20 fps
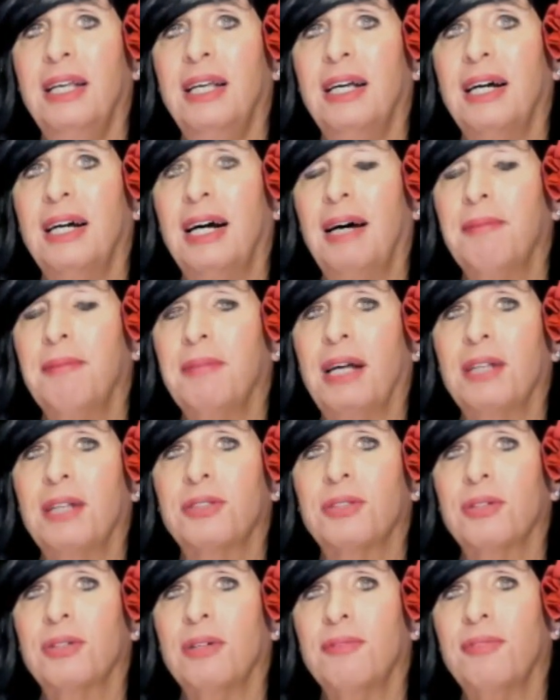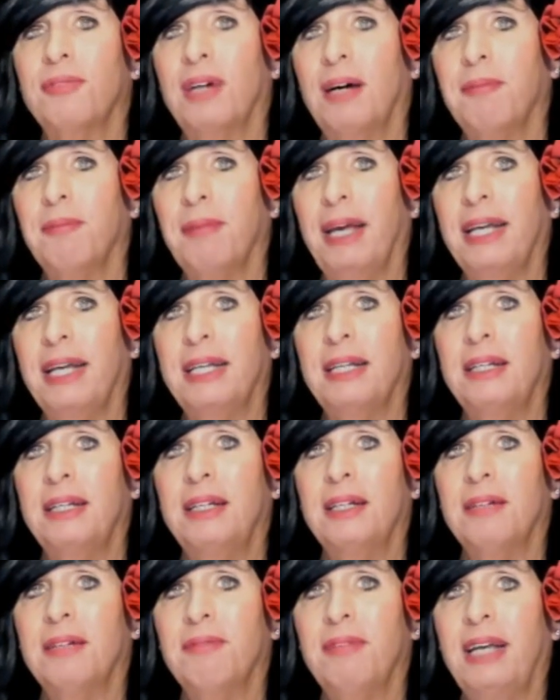I'm not sure if I'll make it
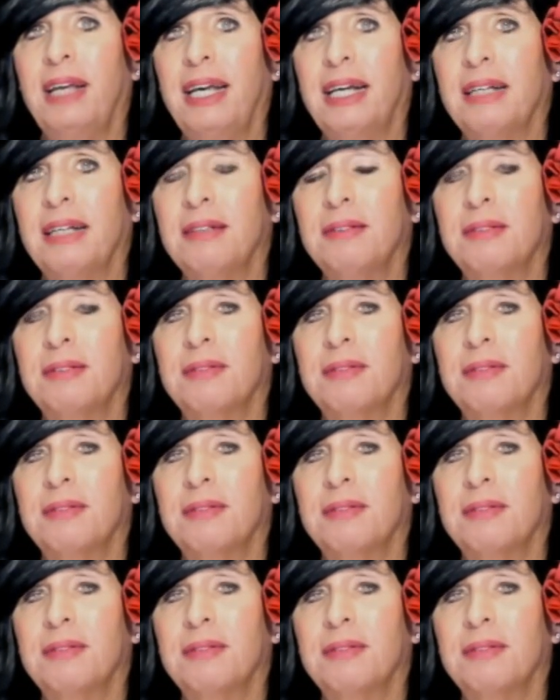in a van.